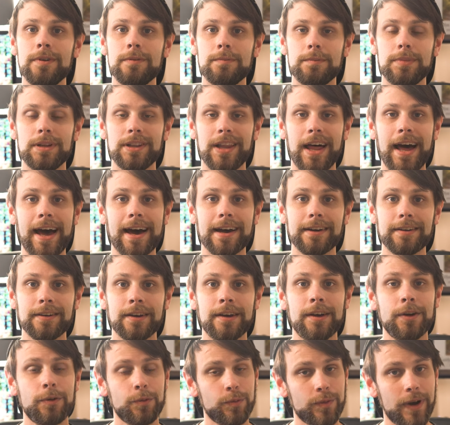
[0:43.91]
black,
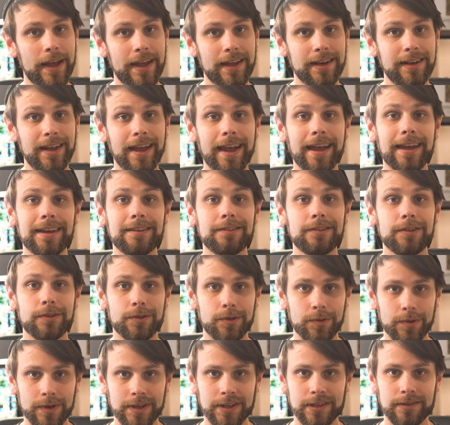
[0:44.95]
red, and
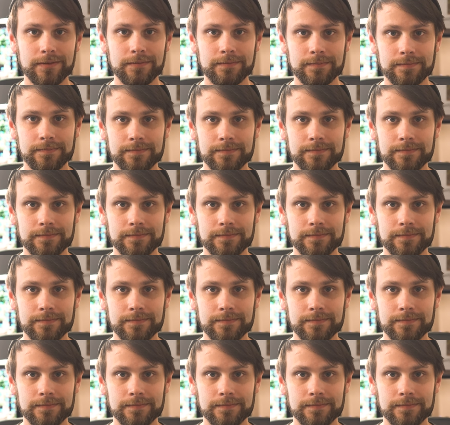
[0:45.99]
green.